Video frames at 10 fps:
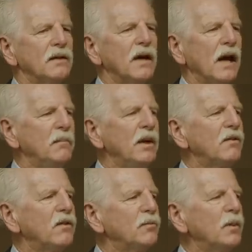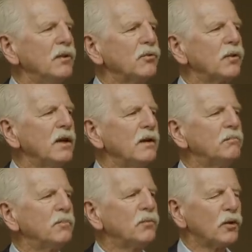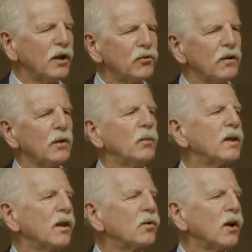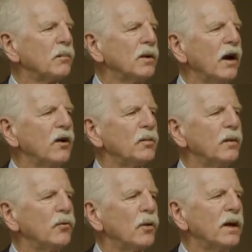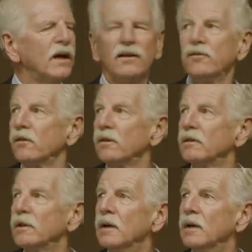diabetes has been treated traditionally with low carb diets before we had insulin.